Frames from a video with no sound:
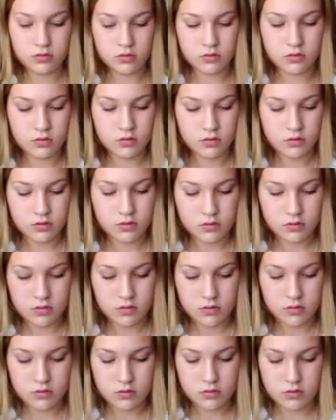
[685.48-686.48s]
Oh.
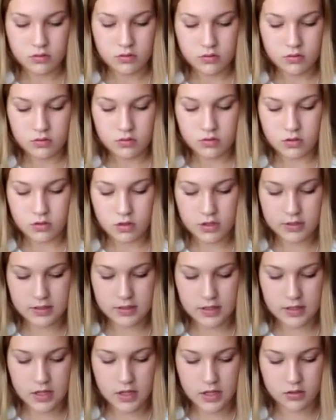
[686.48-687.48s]
Hi,
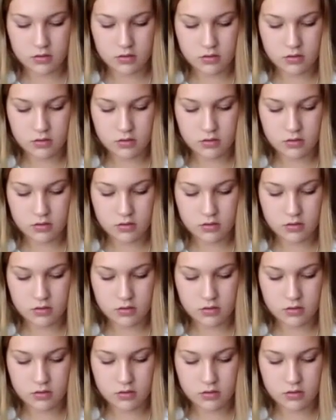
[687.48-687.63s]
Nan.